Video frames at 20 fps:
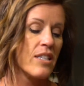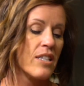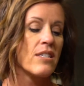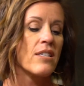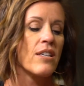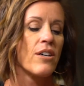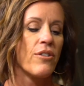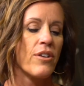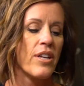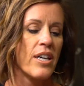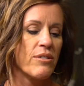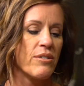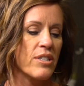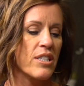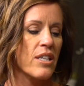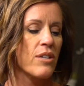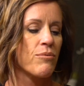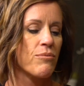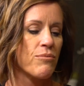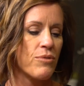And so that
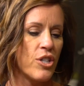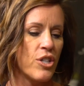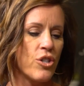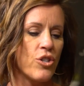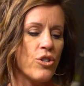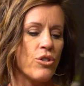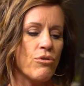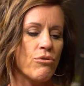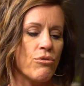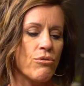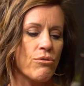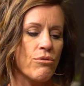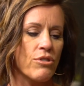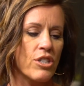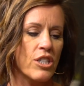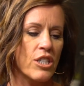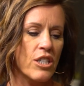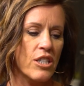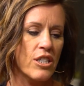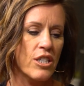was a
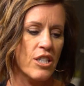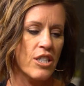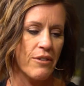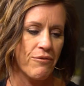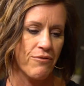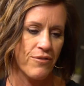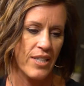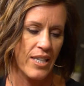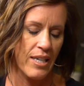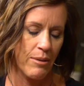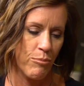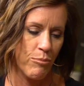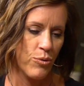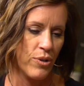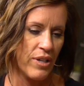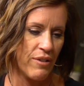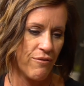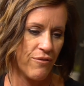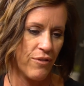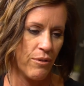huge shifting
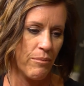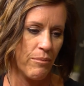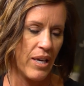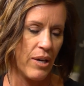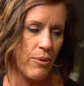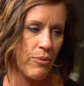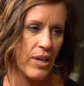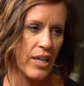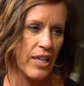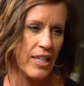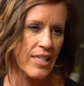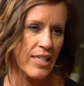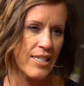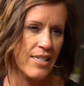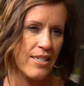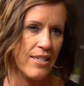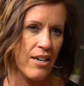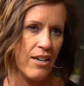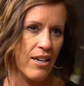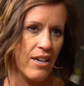point for me when I
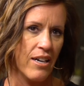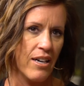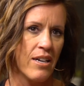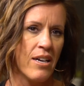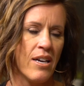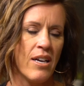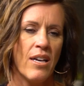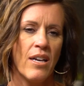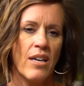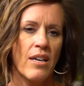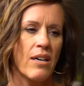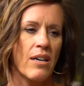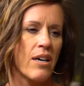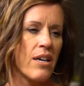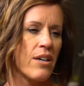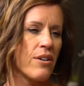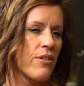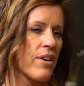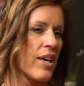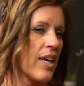saw
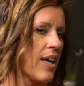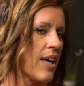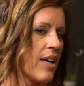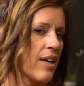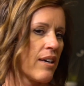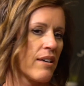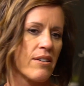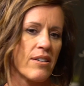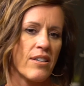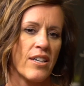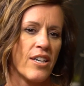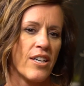okay,